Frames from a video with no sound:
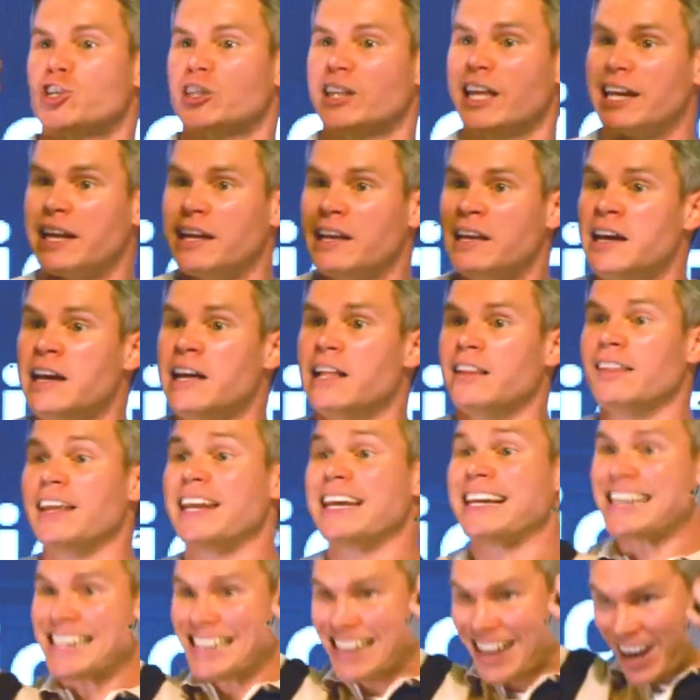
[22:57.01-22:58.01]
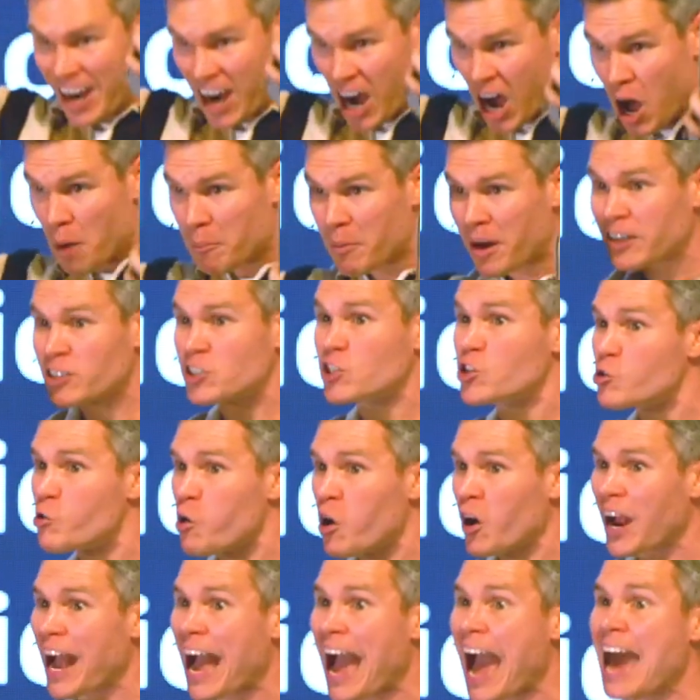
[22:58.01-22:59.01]
Let it, let it come unto
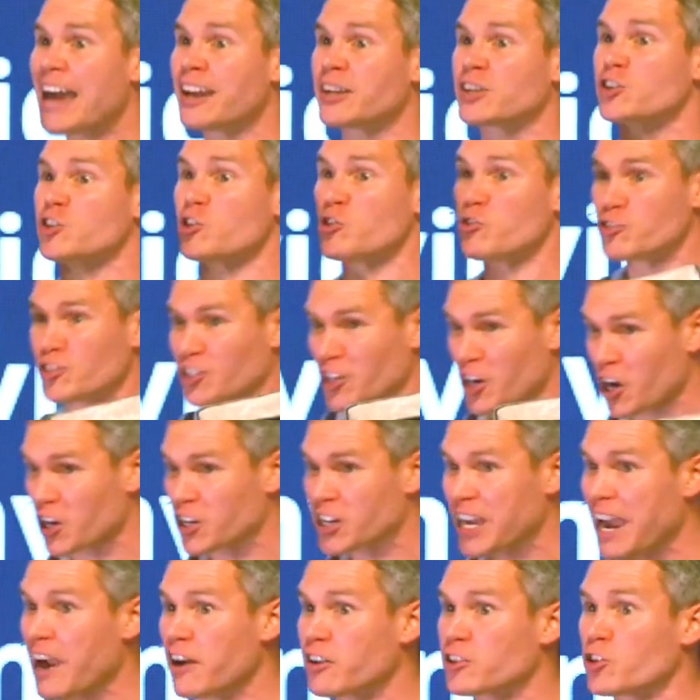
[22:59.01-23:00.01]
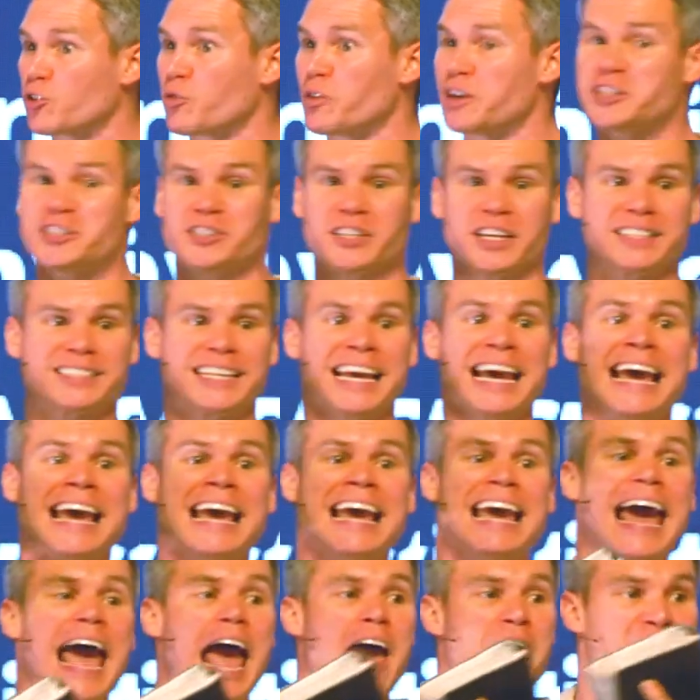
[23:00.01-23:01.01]
our attitudes and our characteristics
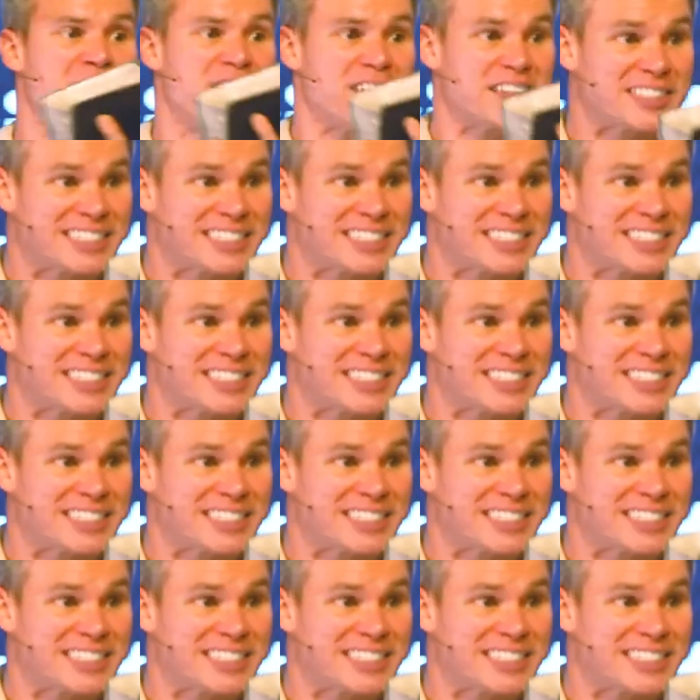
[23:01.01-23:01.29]
and the